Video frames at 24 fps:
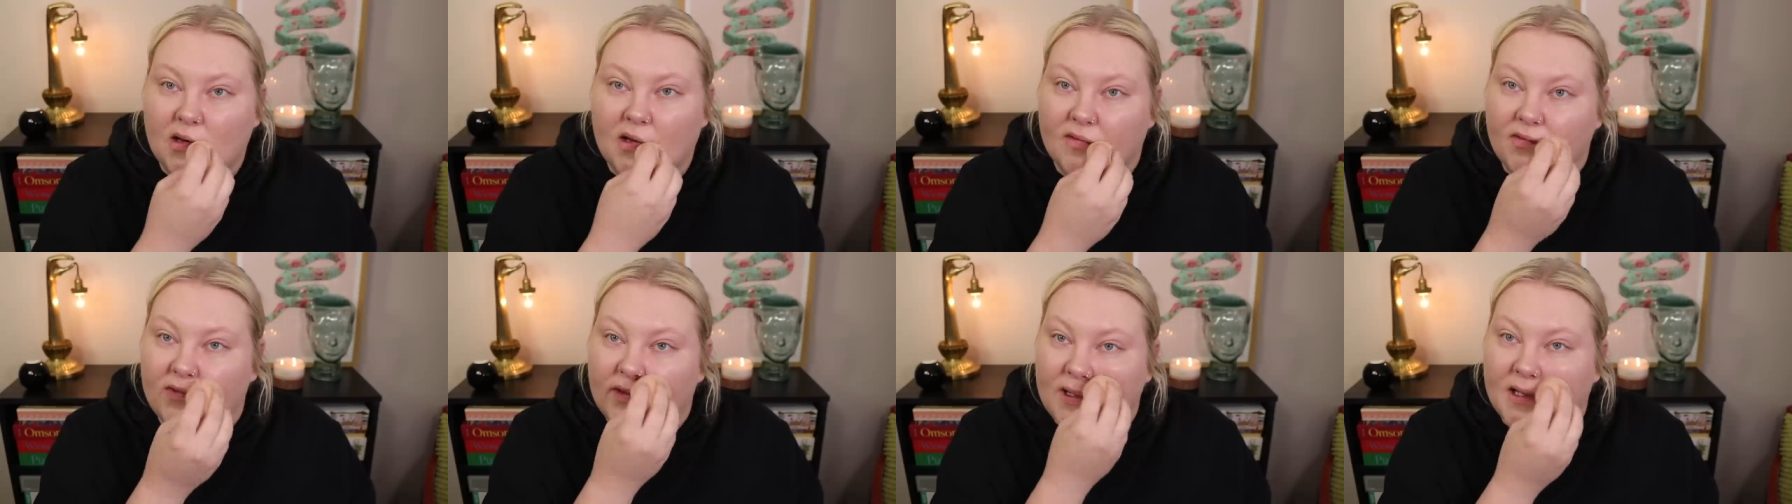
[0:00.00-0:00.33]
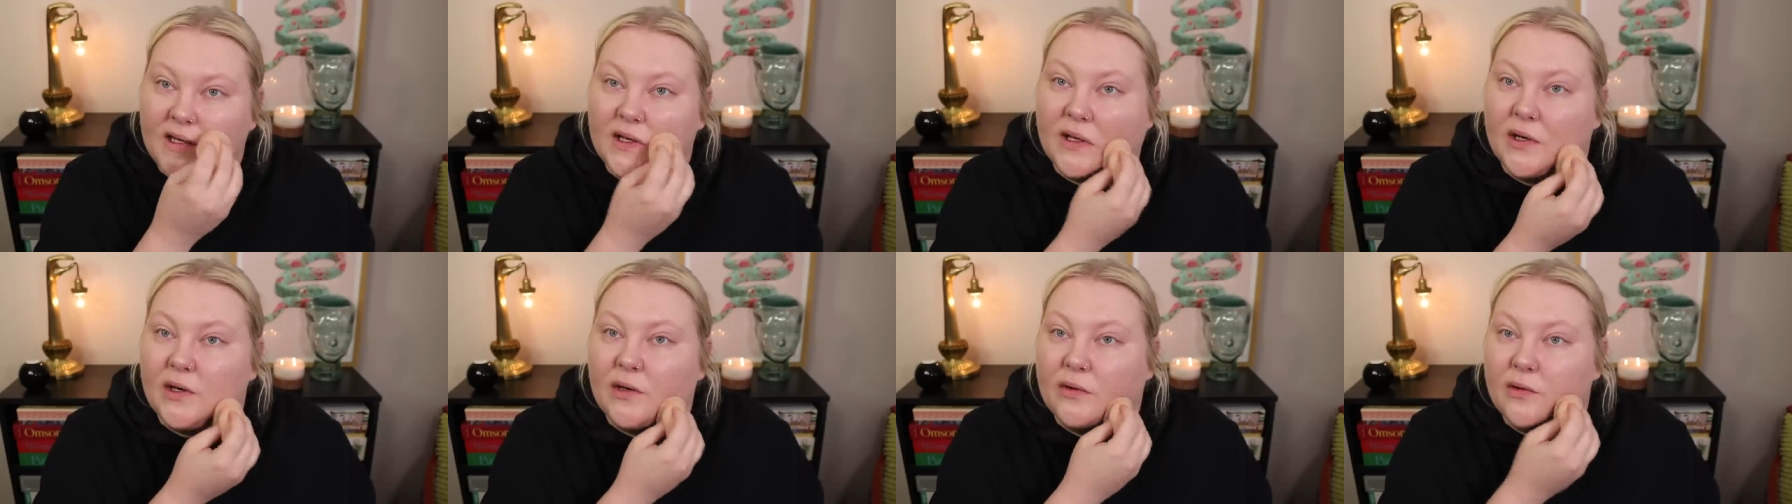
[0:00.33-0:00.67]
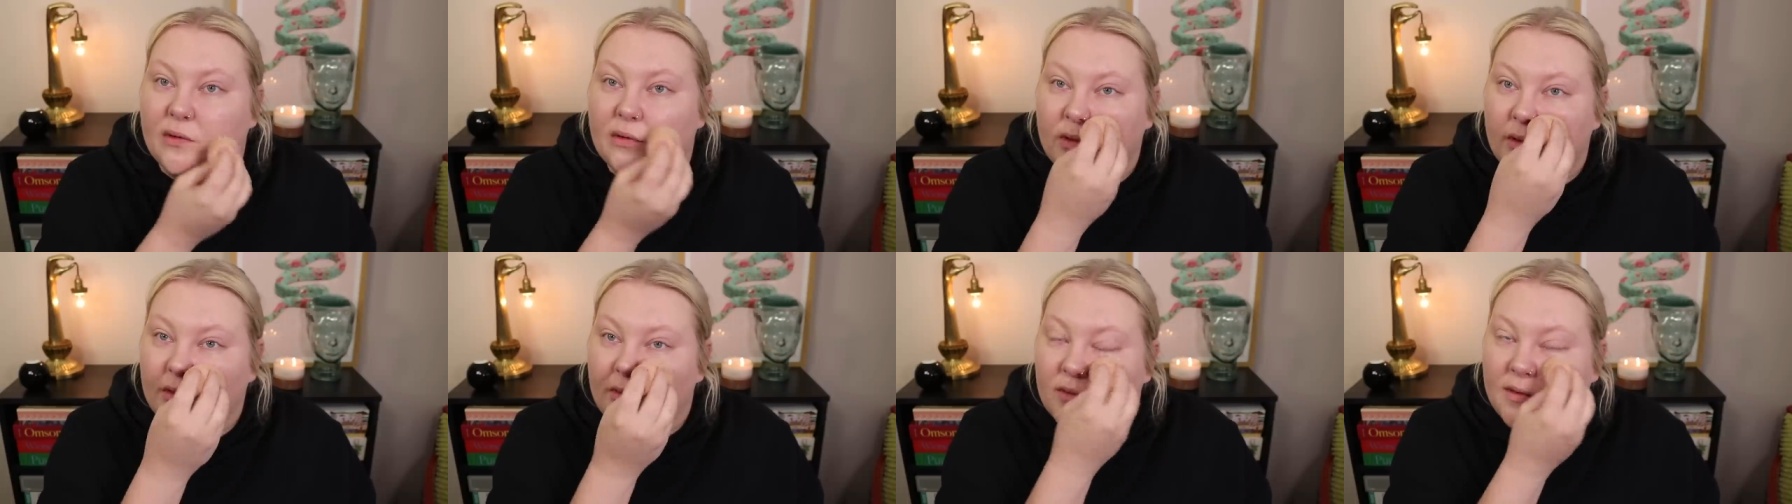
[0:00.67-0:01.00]
a
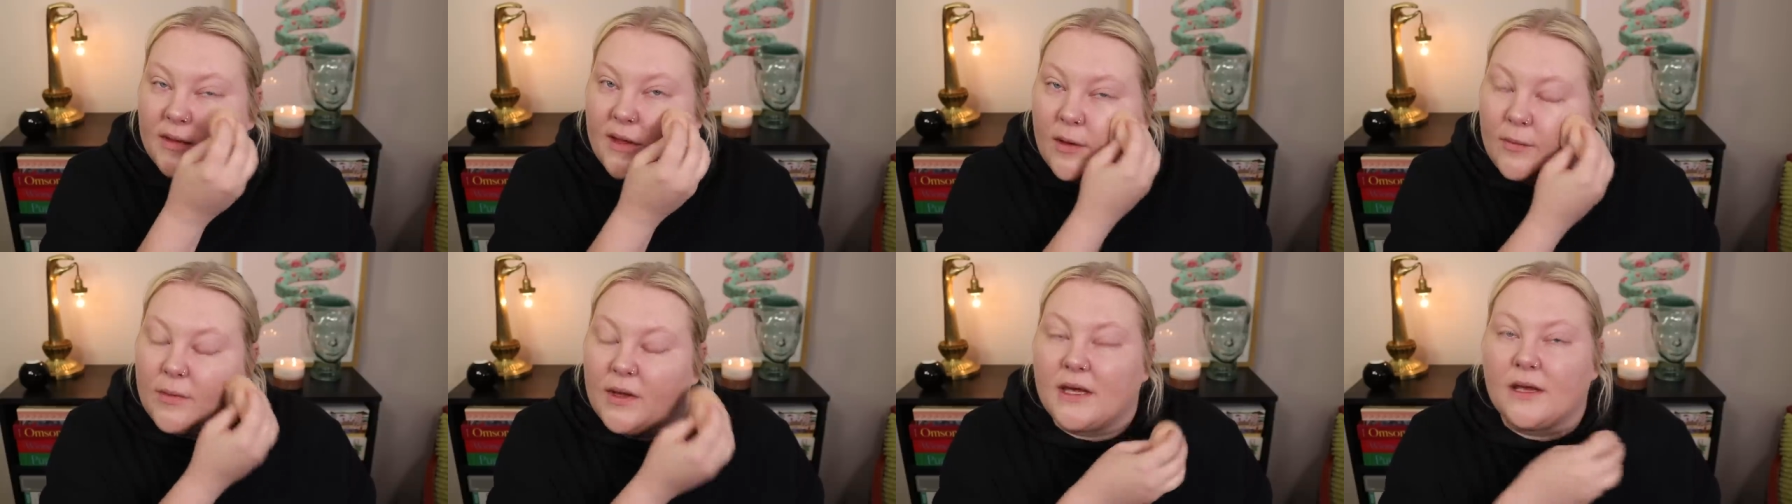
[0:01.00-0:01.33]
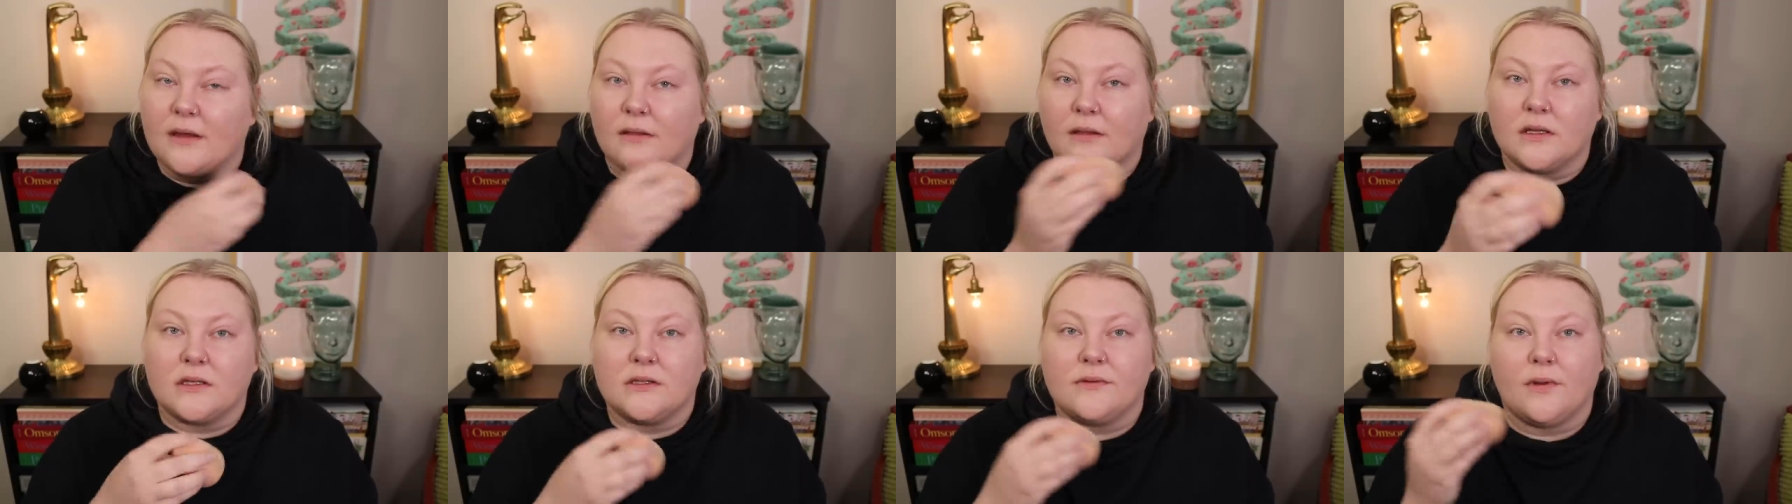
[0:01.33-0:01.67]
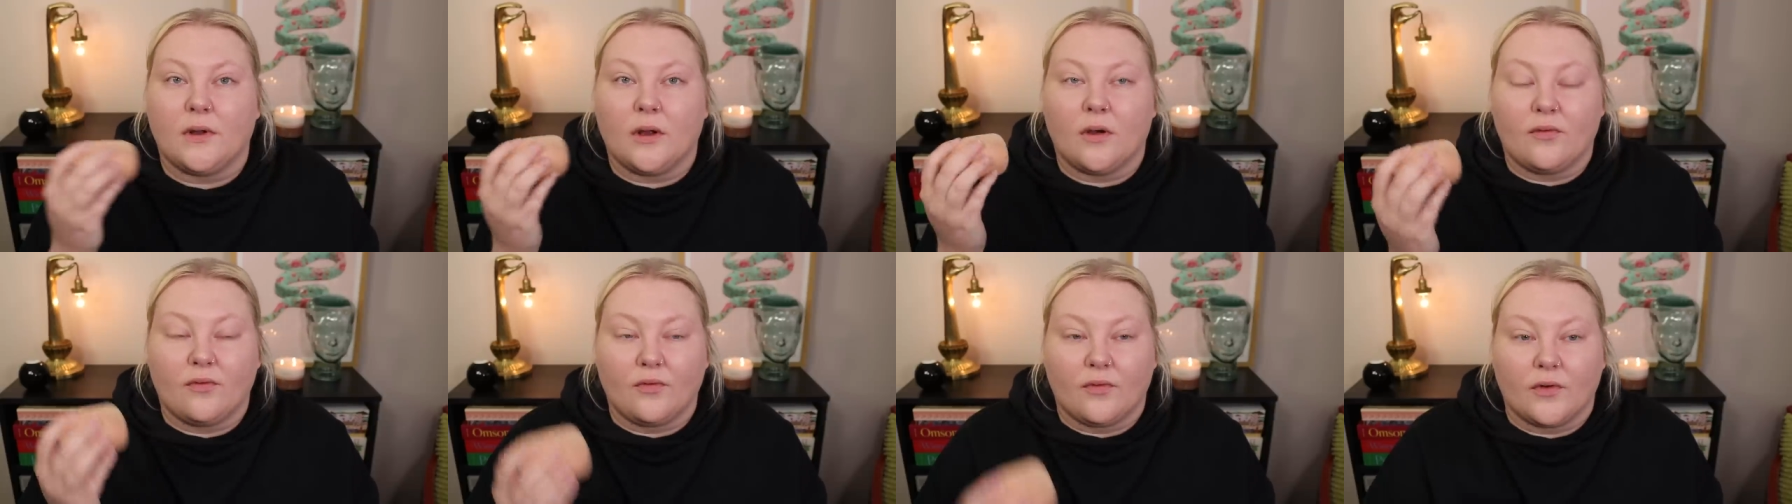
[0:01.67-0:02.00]
video without making this
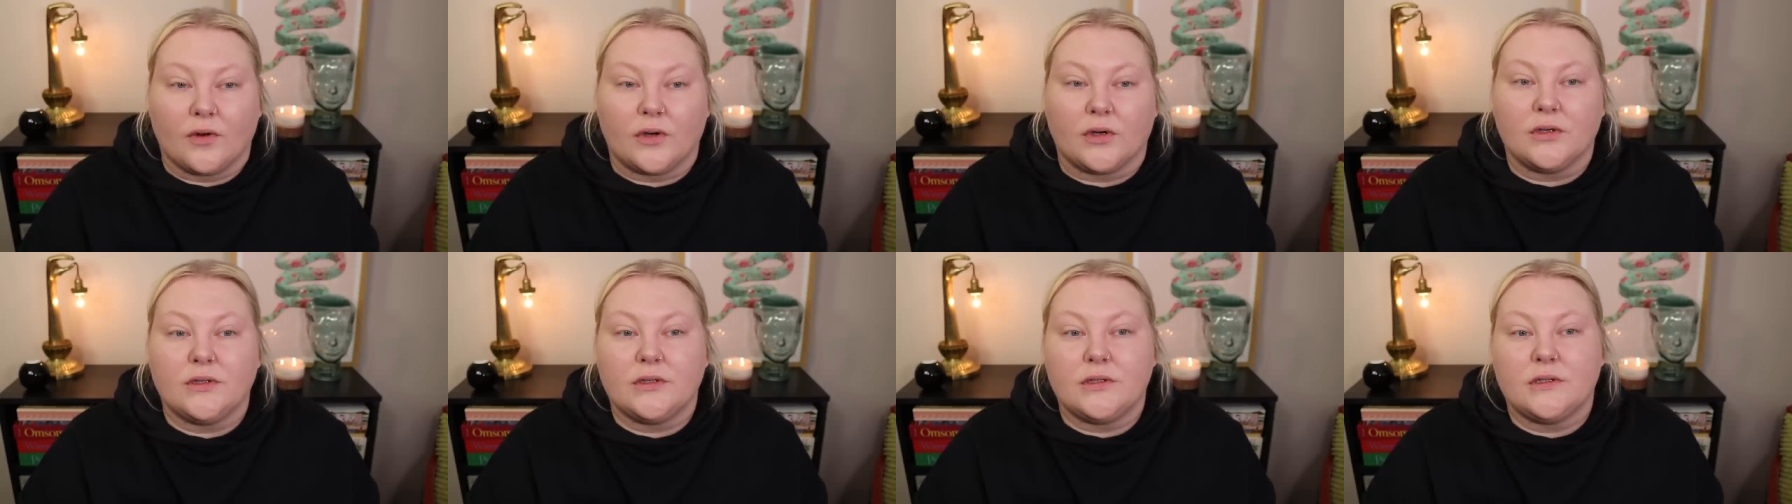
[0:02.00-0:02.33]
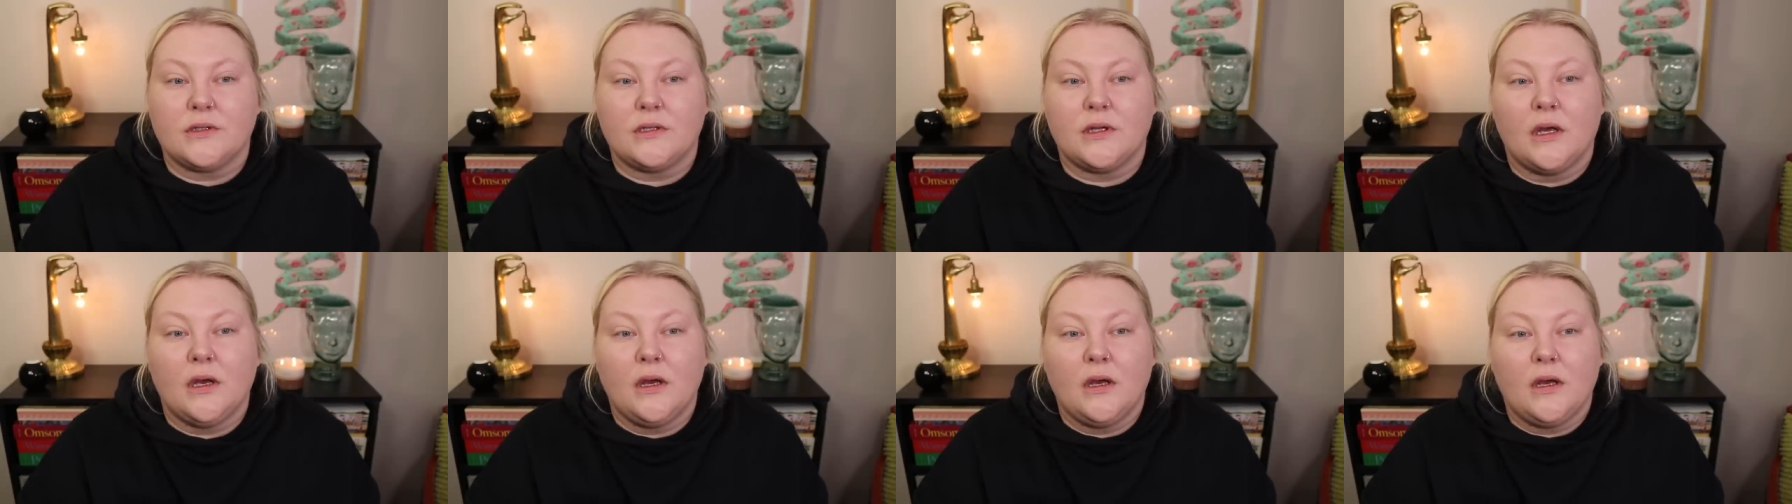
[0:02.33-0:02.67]
video first,